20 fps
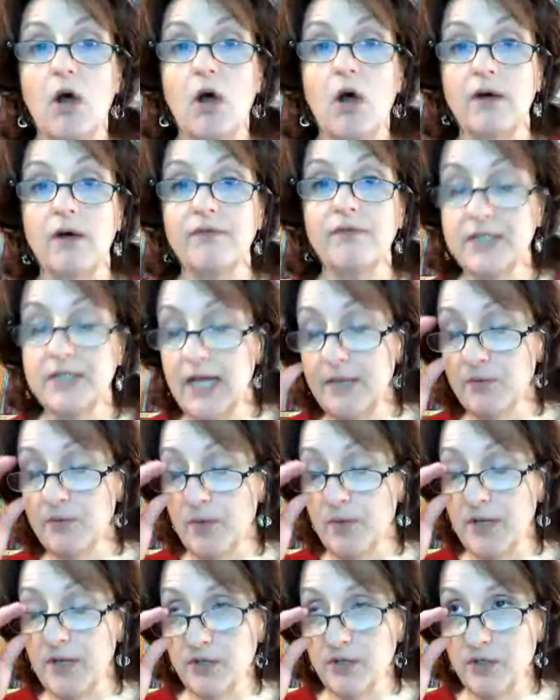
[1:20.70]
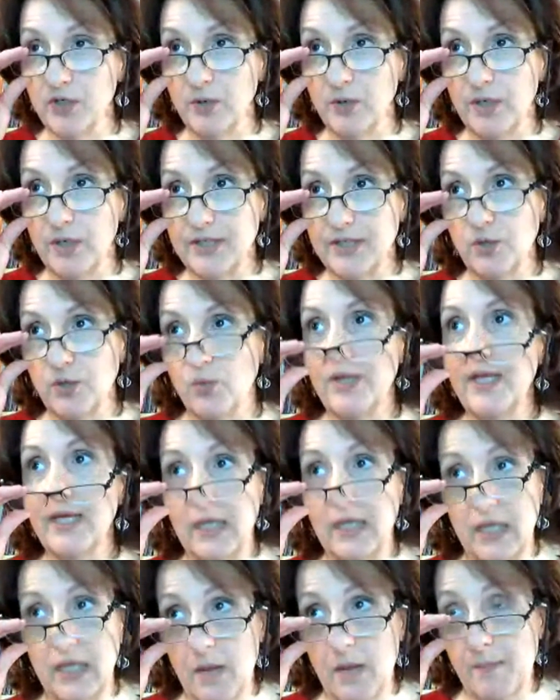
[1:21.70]
off the table. We couldn't do it. So we
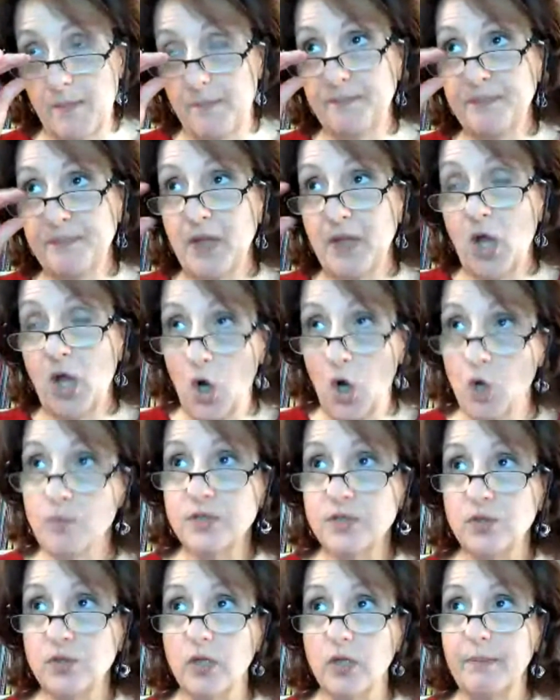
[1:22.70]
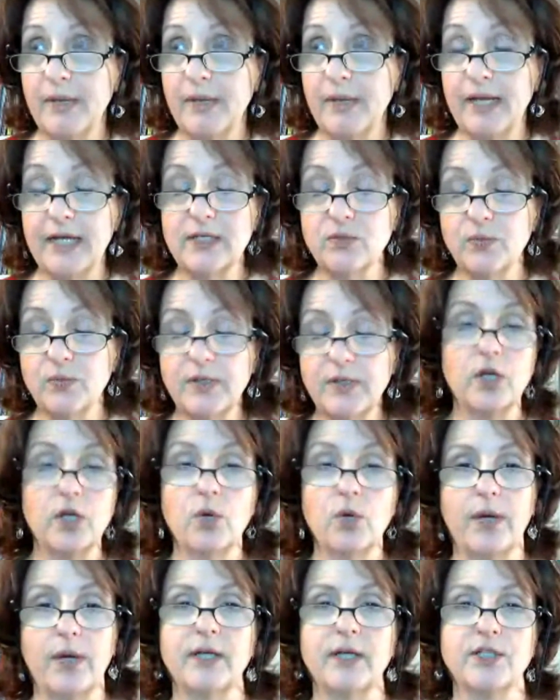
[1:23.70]
ended up homeschooling because we didn't know
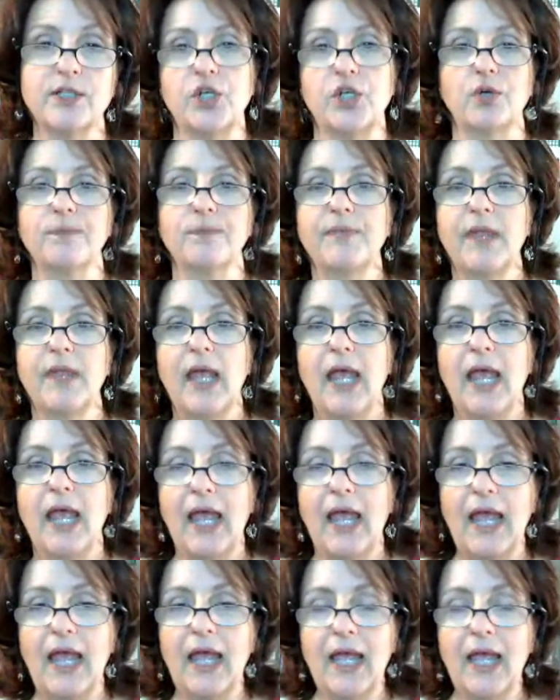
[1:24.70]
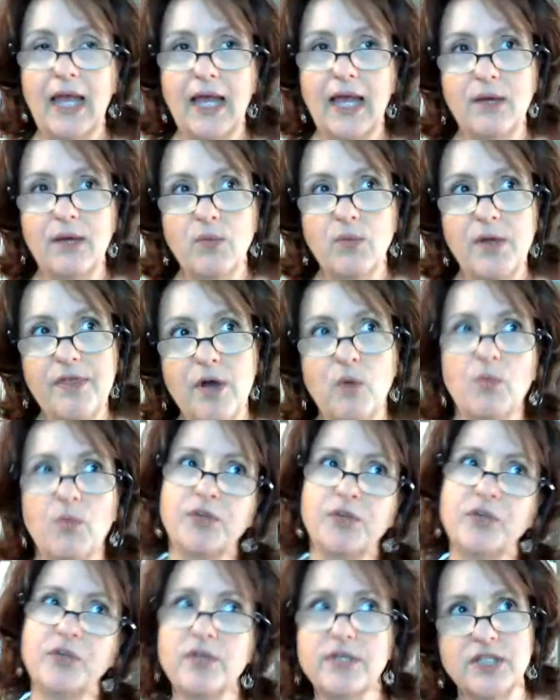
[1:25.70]
what else to do. And we thought, we'll
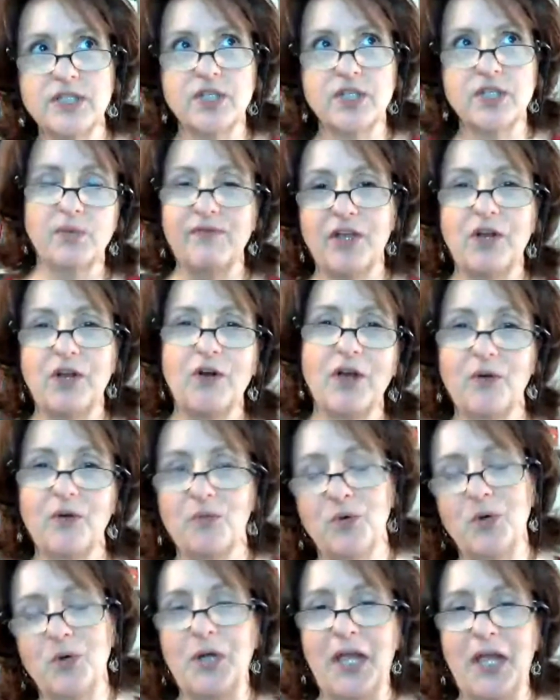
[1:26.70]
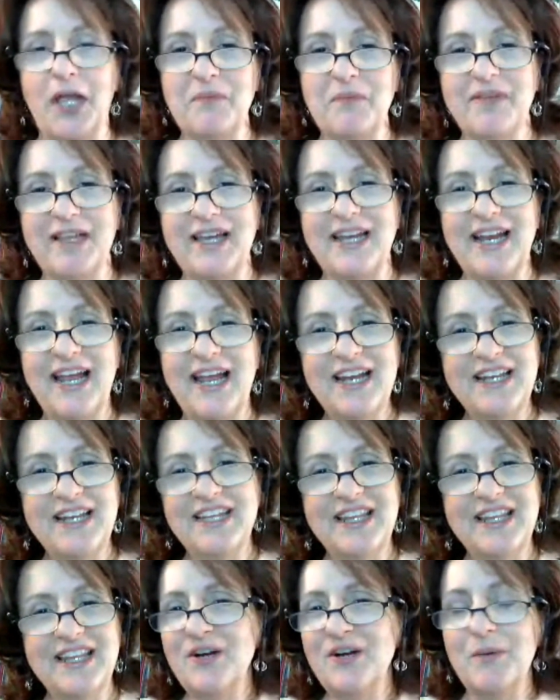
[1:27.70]
do this until we figure out a real game plan. And,
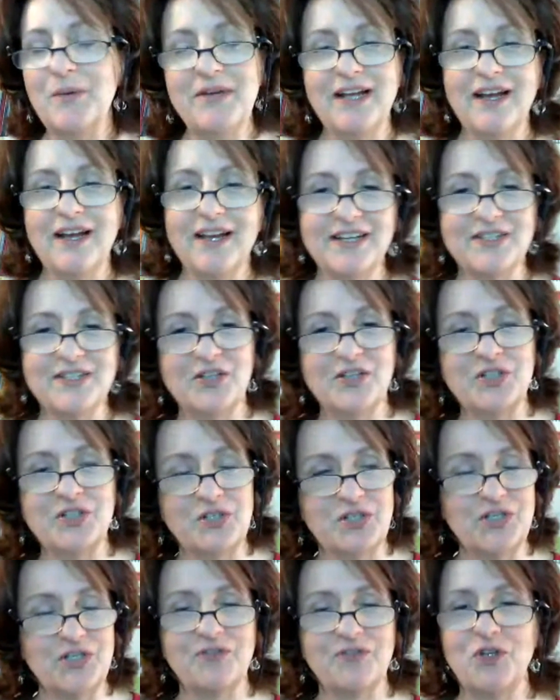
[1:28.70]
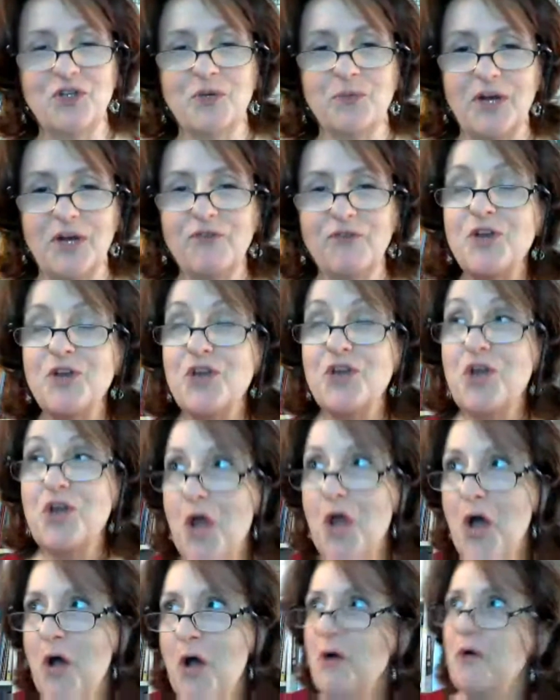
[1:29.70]
God has such a sense of humor. If we'd
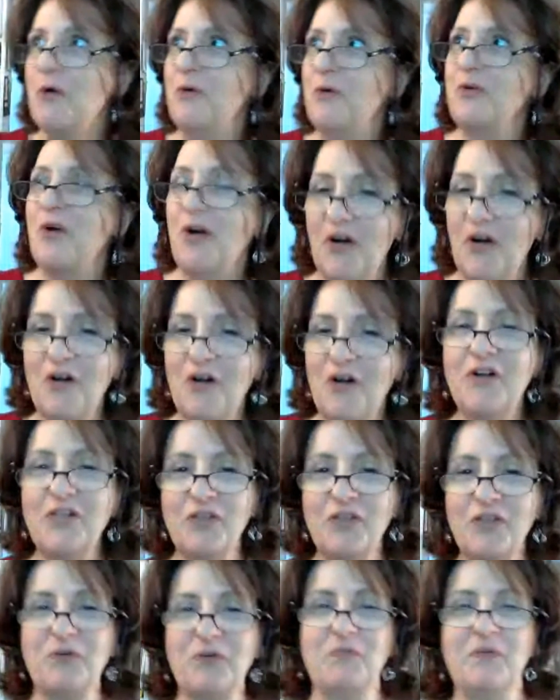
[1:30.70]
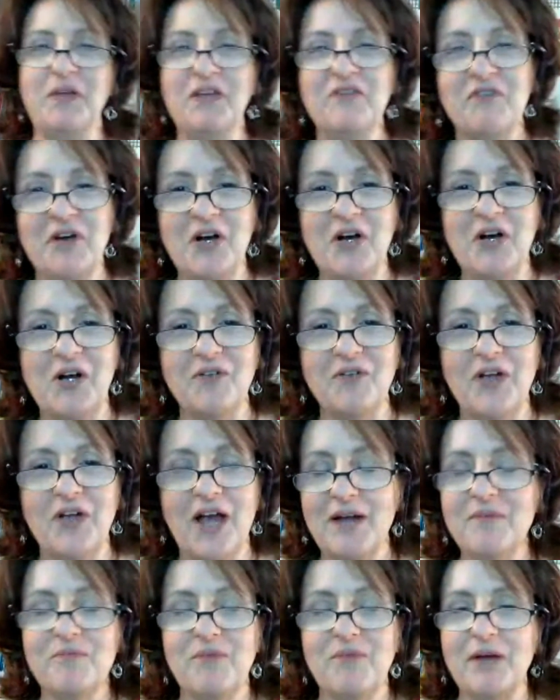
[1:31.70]
known all that would be involved,
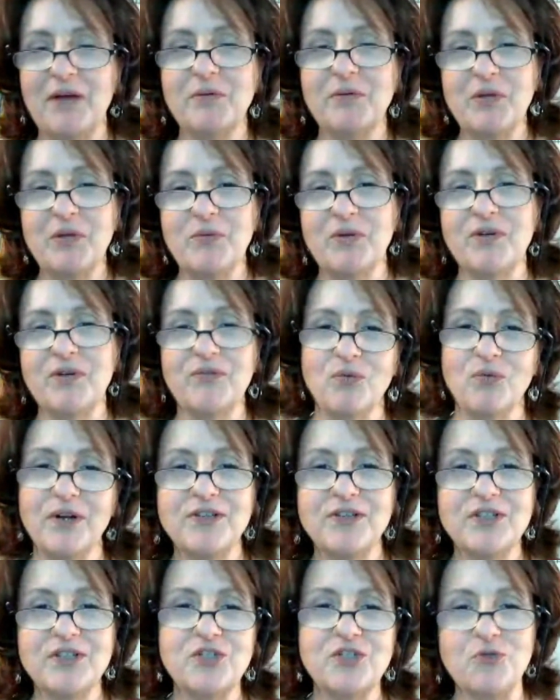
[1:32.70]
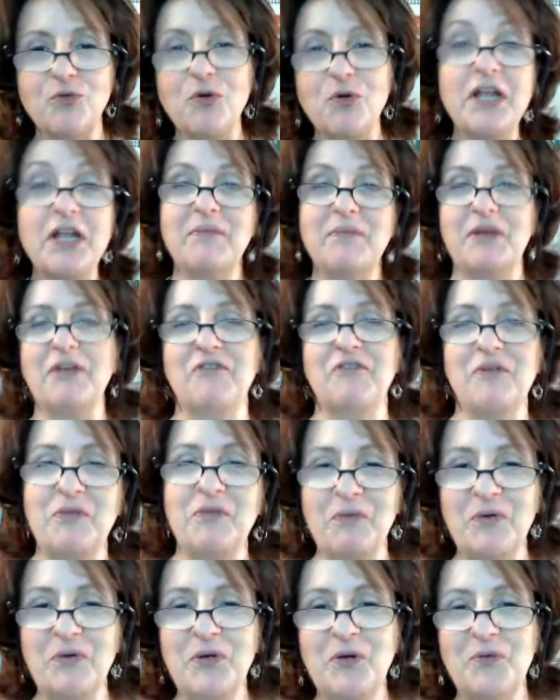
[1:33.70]
I probably would have run screaming from
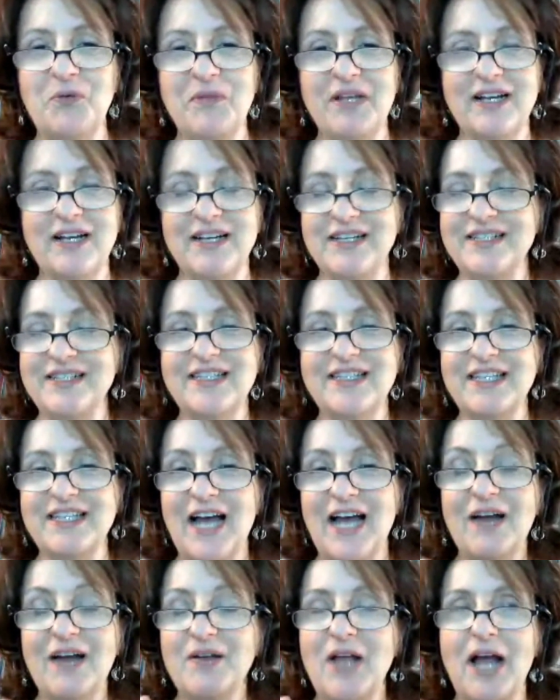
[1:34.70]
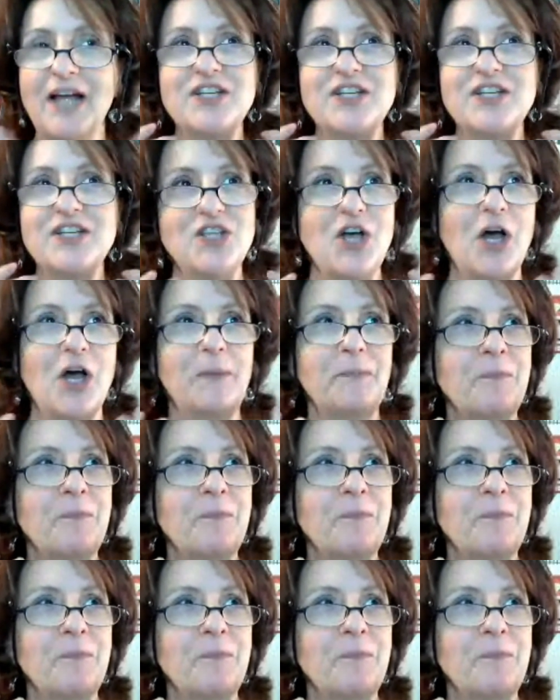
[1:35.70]
the room because I thought